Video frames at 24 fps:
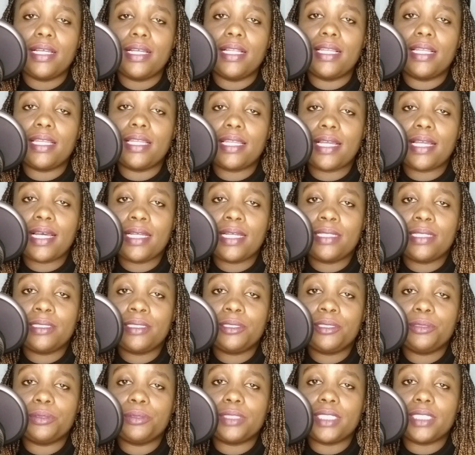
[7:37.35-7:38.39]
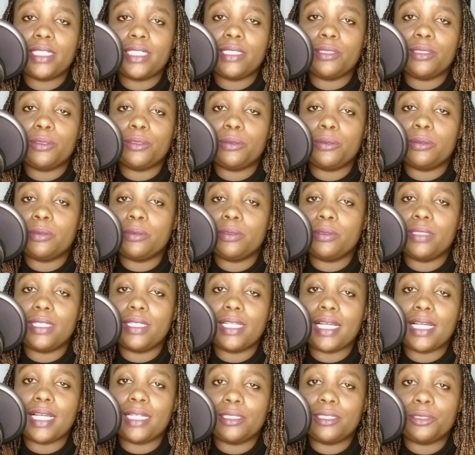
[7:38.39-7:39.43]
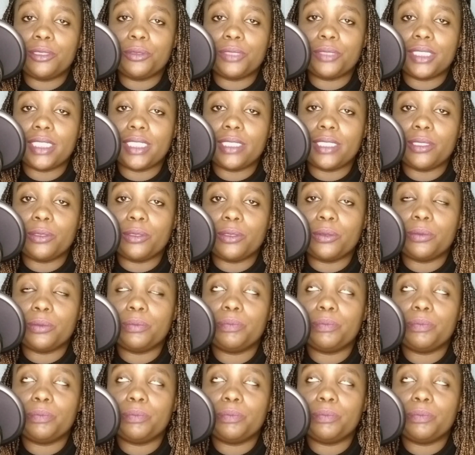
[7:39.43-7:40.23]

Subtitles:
Learn to say no. Learn to say no.